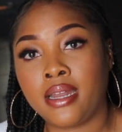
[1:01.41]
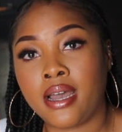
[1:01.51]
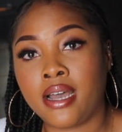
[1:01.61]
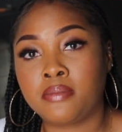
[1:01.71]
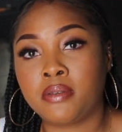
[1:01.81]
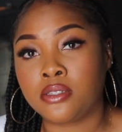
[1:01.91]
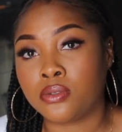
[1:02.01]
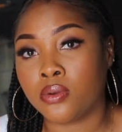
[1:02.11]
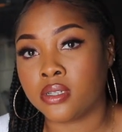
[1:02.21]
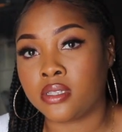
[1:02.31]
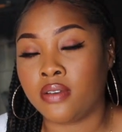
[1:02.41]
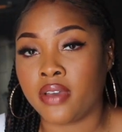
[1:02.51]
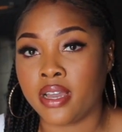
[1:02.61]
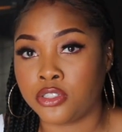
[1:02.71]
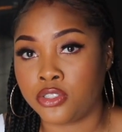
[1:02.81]
it has been a source of
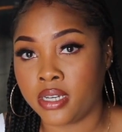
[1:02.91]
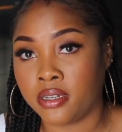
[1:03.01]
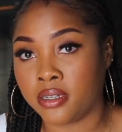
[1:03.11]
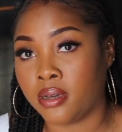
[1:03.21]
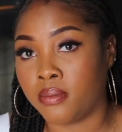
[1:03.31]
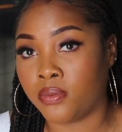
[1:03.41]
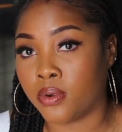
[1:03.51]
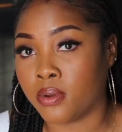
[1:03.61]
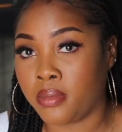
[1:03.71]
extra income for